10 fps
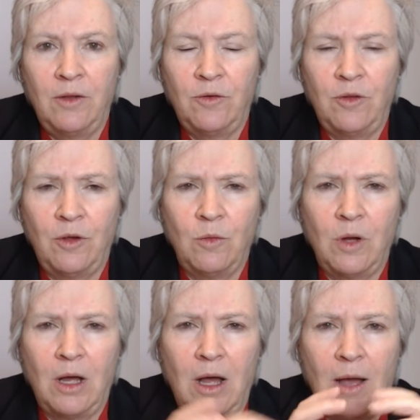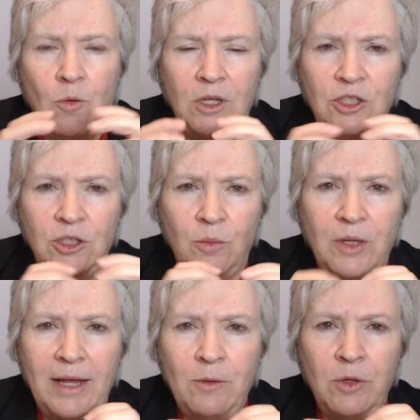So I want you to
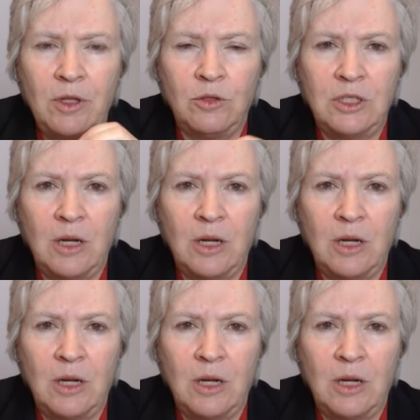play with those